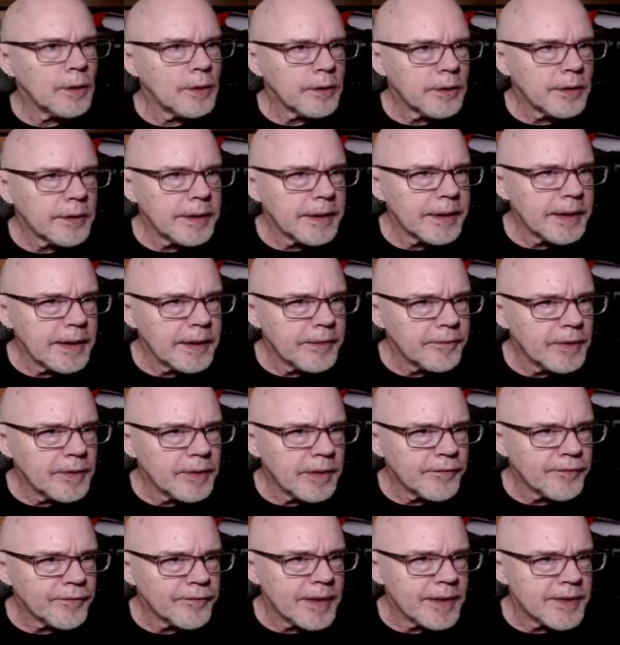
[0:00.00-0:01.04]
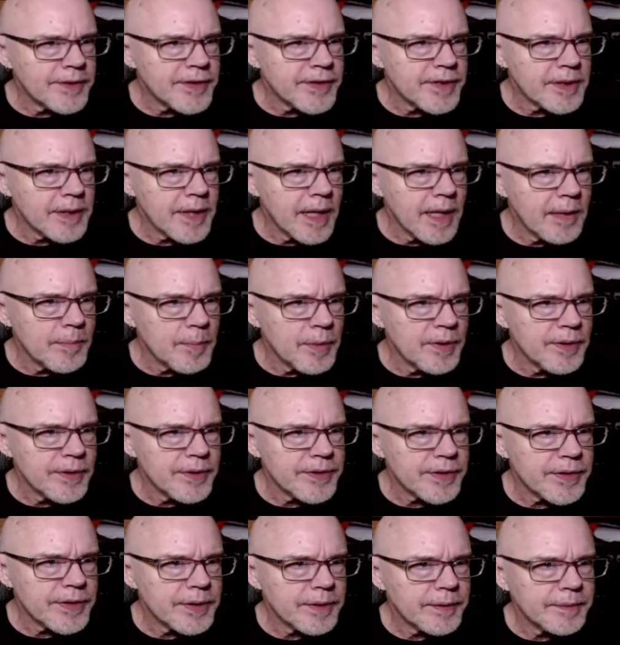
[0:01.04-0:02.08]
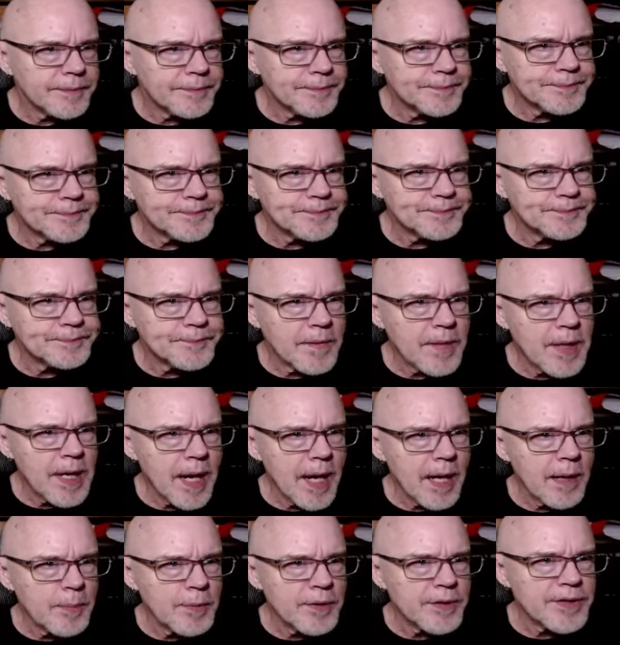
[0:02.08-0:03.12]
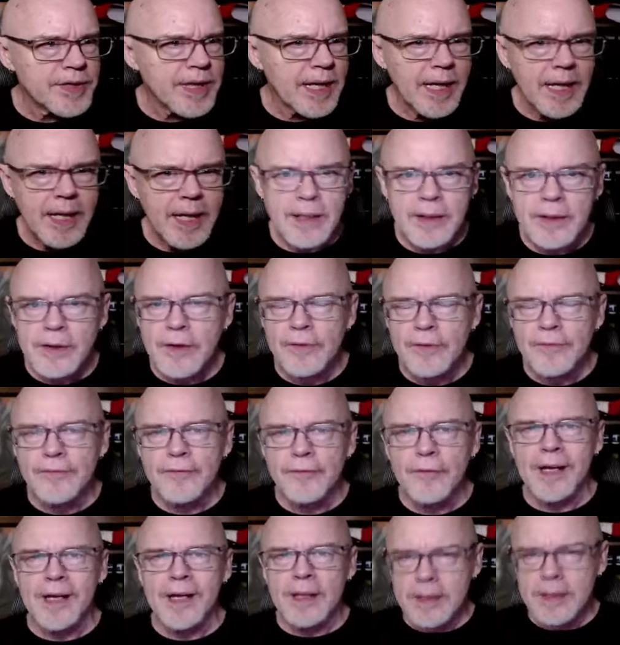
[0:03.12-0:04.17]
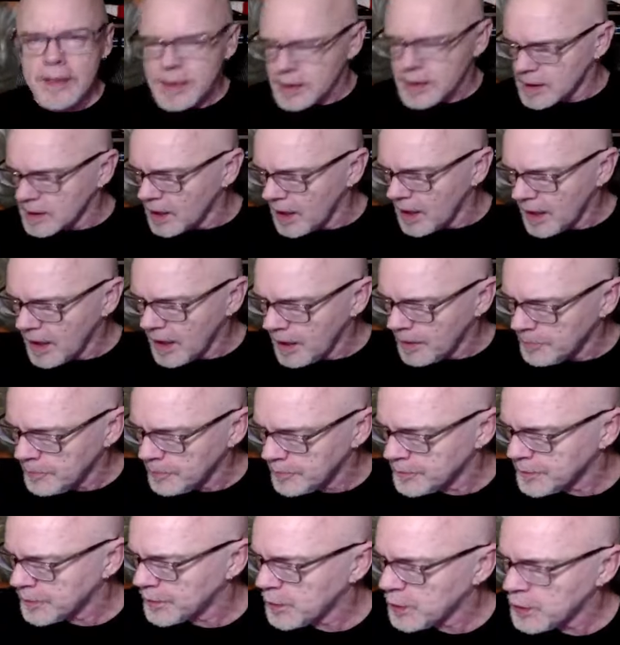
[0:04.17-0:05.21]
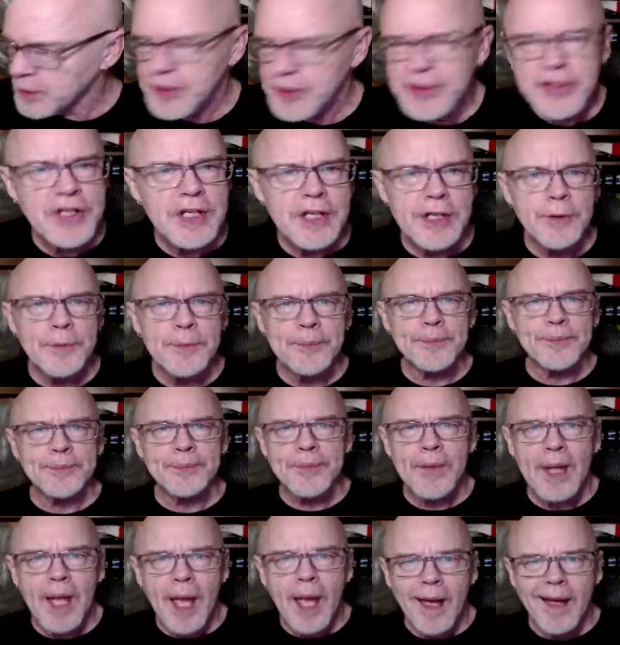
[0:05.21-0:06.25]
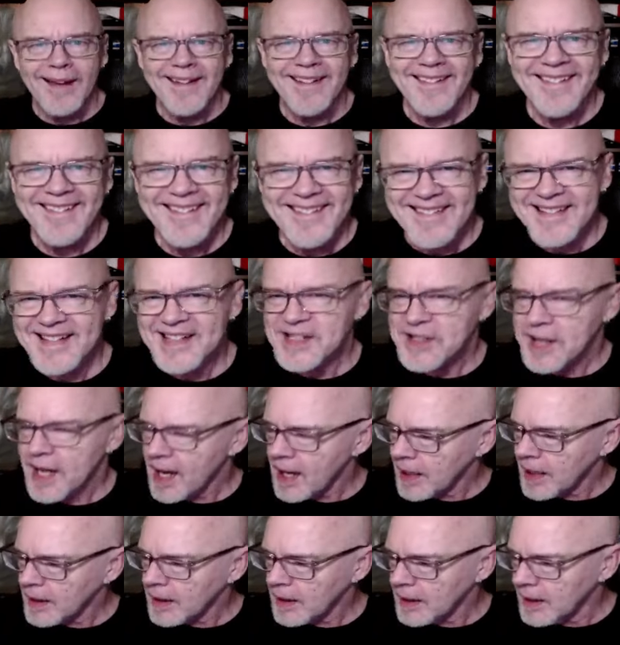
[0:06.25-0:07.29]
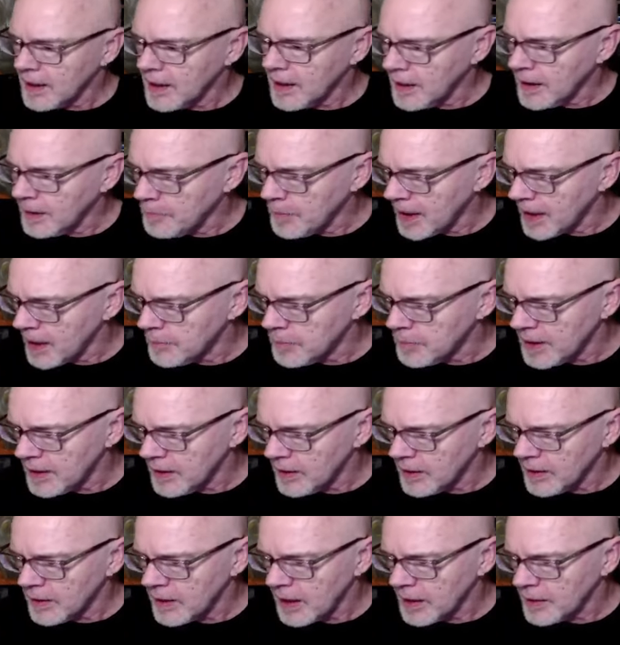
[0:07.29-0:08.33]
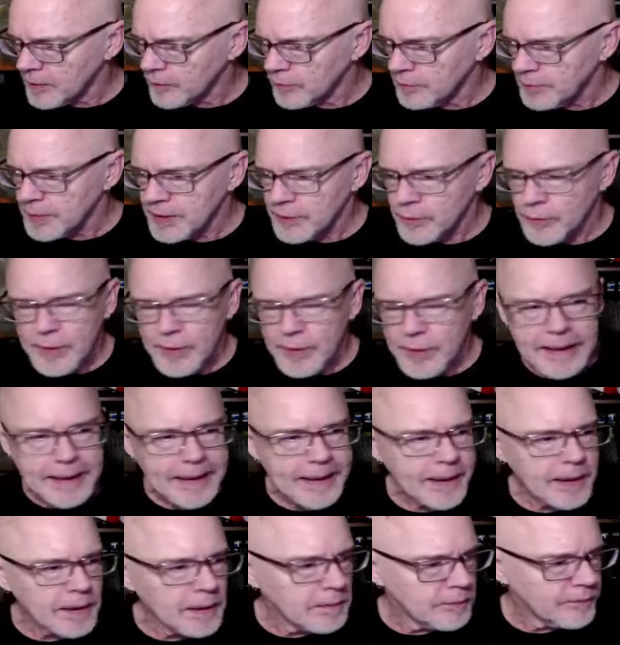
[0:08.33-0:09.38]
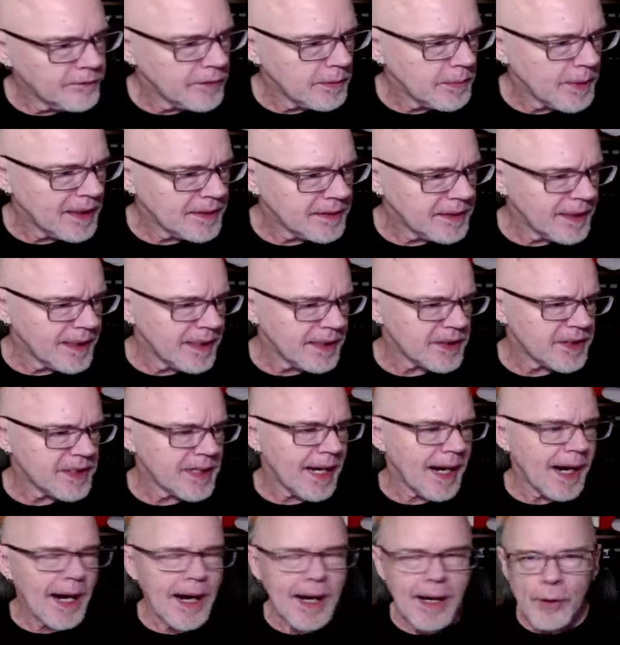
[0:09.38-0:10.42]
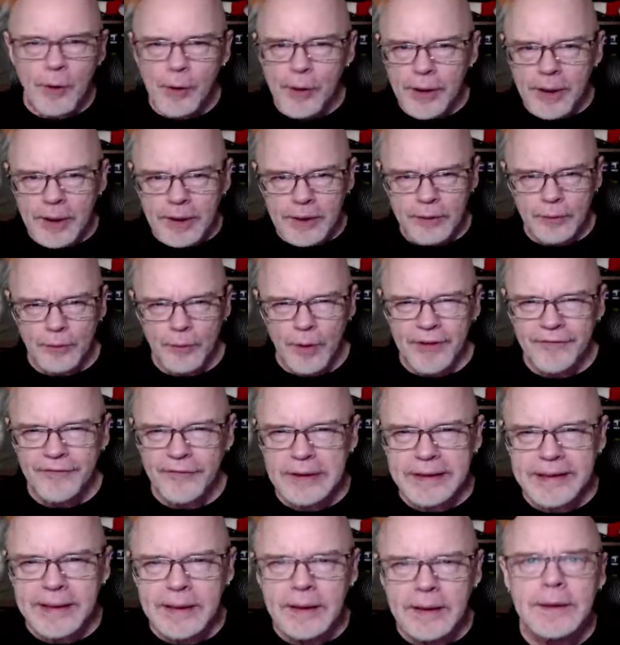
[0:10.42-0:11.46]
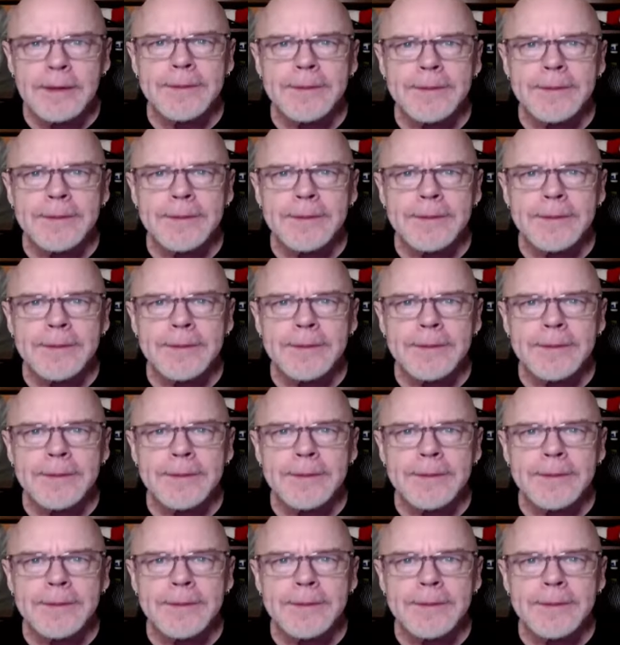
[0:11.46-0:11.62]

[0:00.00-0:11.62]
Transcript: Good evening, friends and neighbors, neighbors and friends. Um, good to see you. It's Tad. Um, I'm here. I will be reading for about the next hour, roughly.